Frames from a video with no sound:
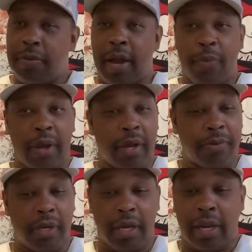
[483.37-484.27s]
I didn't wake up
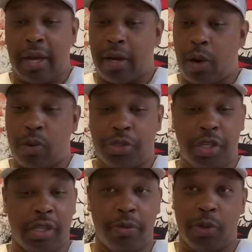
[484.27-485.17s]
till late. I called
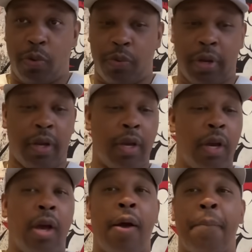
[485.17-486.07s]
Jesus. It was over with.
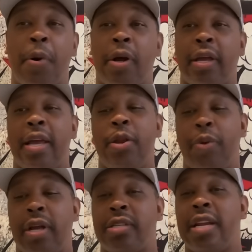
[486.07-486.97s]
But
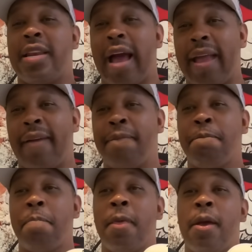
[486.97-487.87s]
anyway, tonight
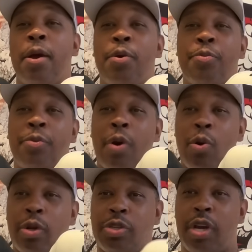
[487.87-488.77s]

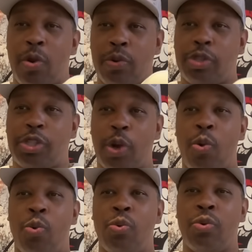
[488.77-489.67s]
on the on the
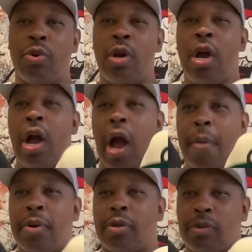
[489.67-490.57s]
show,
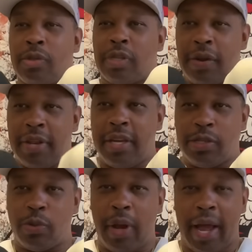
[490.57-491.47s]
I'm gonna give these
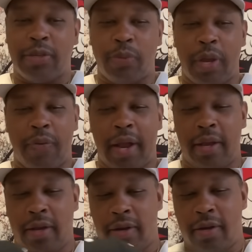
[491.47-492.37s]
two hats away right
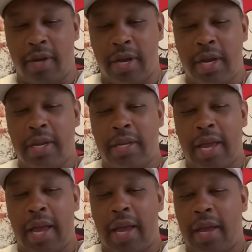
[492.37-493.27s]
here.
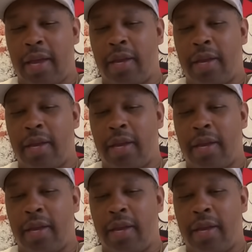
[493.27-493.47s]
Yeah.